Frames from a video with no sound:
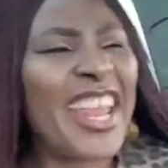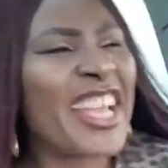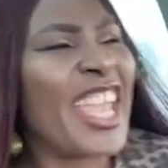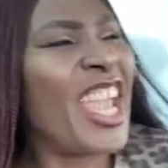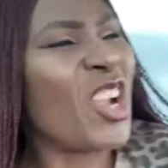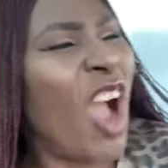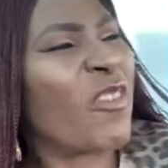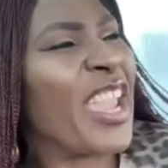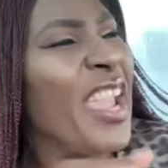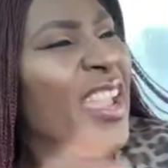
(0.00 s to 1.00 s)
King
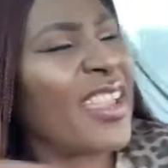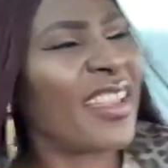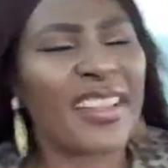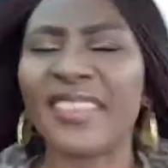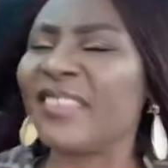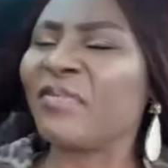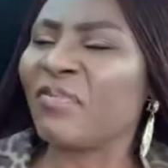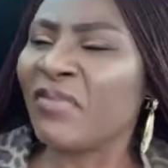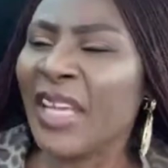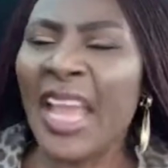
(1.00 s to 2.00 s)
of kings,
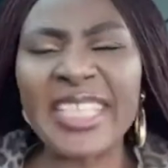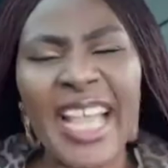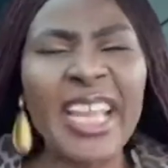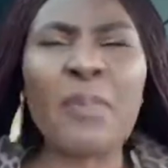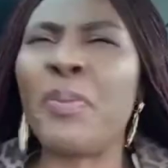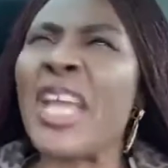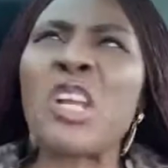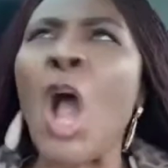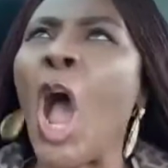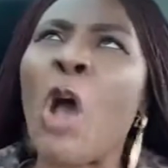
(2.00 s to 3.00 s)
he said, the
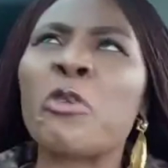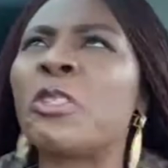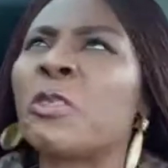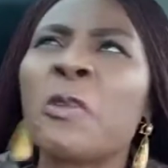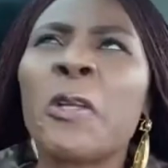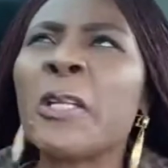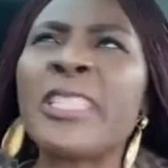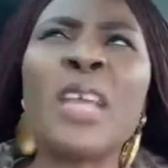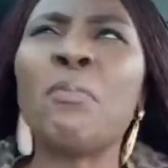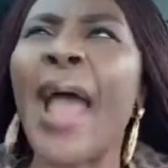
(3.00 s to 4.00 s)
big God,
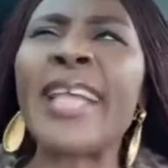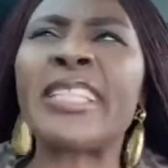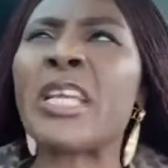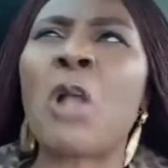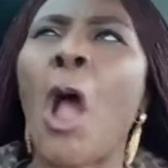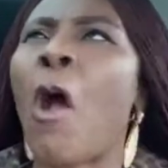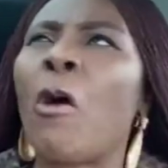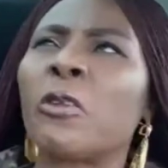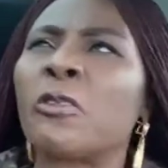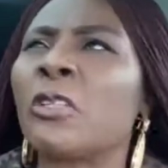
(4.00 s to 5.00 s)
the mighty
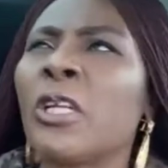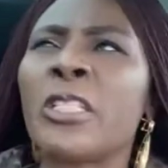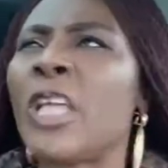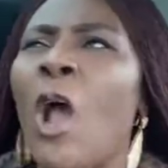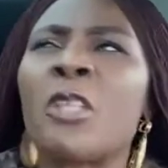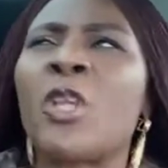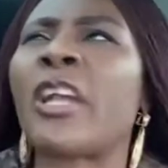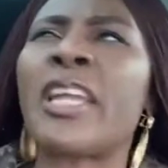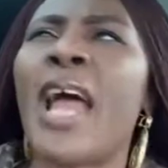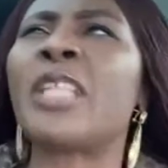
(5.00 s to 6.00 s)
God, the
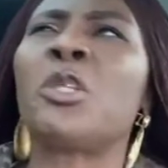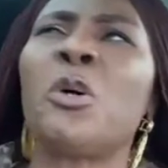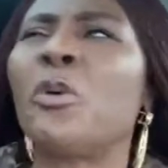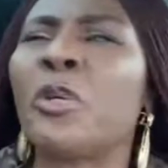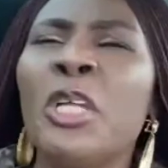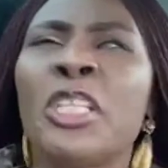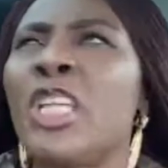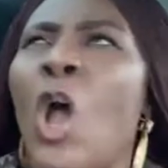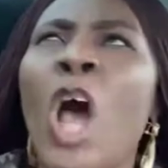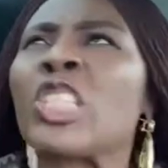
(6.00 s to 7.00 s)
Otokinadu,
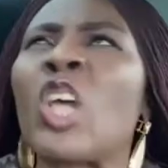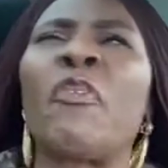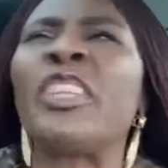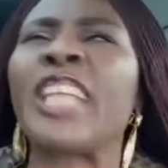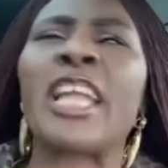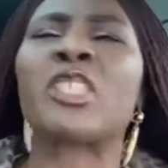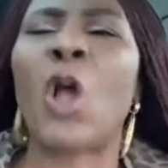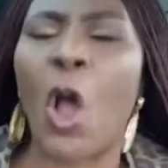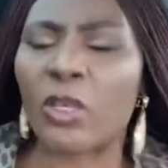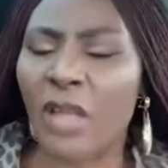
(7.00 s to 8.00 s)
the all sufficient
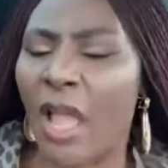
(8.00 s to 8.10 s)
God.